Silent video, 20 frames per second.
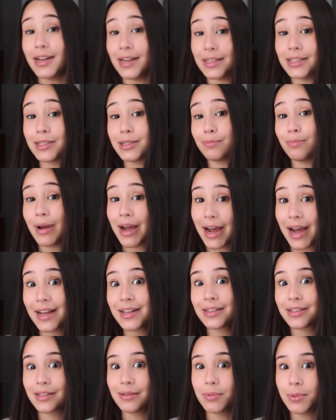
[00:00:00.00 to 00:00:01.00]
it's
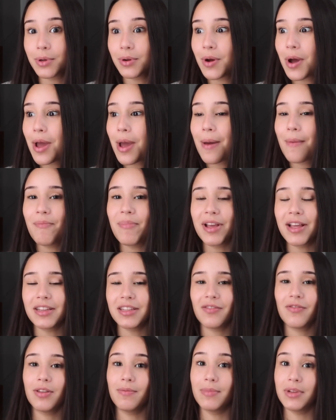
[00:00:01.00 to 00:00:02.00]
possible
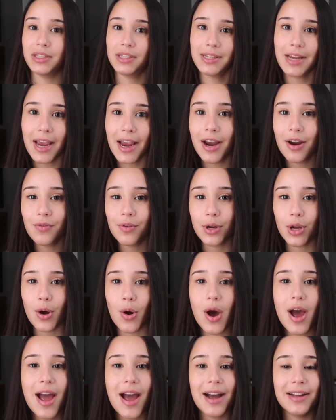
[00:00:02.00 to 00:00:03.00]
because of the
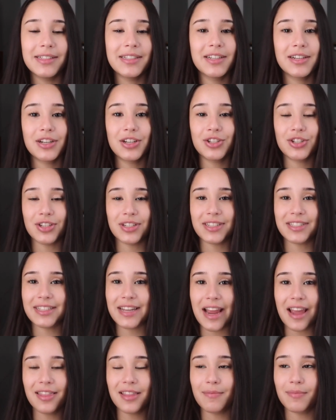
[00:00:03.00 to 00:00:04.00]
material. I didn't
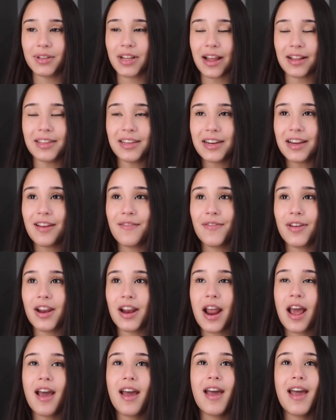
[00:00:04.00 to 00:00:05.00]
understand them. I didn't
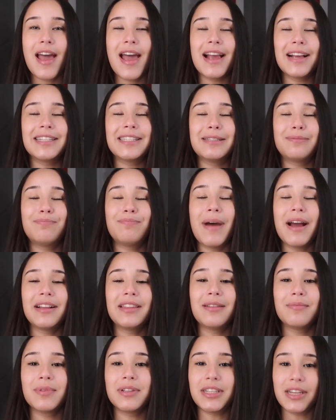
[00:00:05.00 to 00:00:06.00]
even
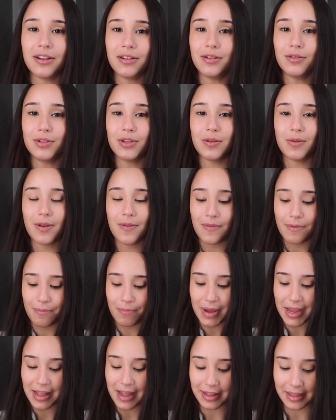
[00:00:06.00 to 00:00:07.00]
expect the material to even
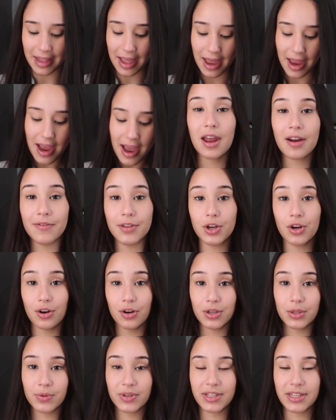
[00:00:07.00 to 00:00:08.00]
be like that. A lot of the
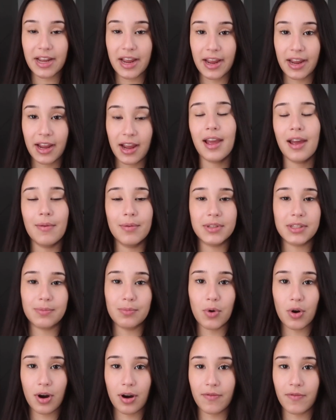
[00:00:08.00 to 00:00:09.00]
girls were saying it was
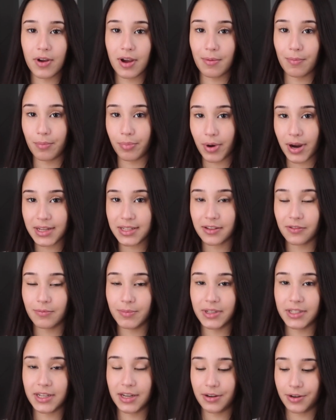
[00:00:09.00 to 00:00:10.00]
more of a compressive
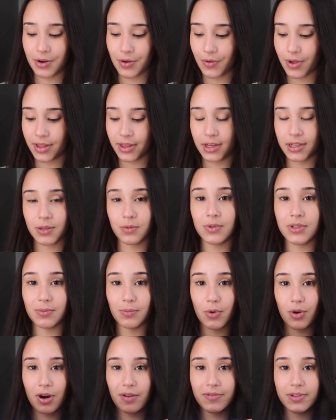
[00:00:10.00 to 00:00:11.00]
material and this was
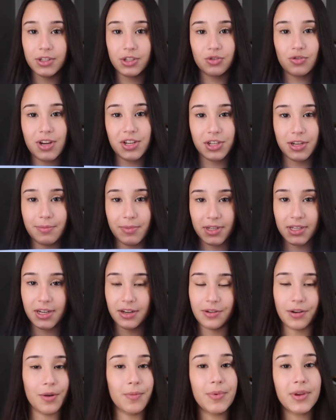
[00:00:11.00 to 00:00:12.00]
more of a stretchy
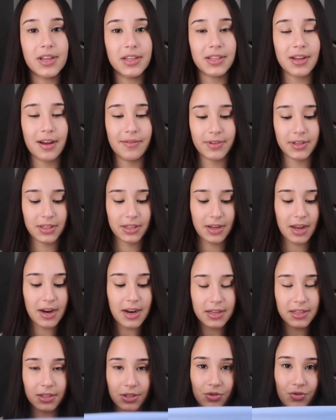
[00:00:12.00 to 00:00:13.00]
material because obviously it
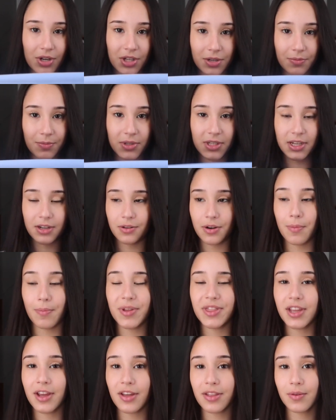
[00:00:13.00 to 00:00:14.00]
is a stretchy material
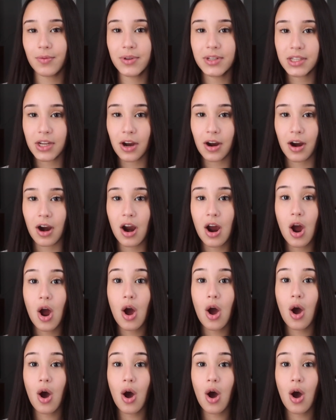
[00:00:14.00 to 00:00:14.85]
but the other ones are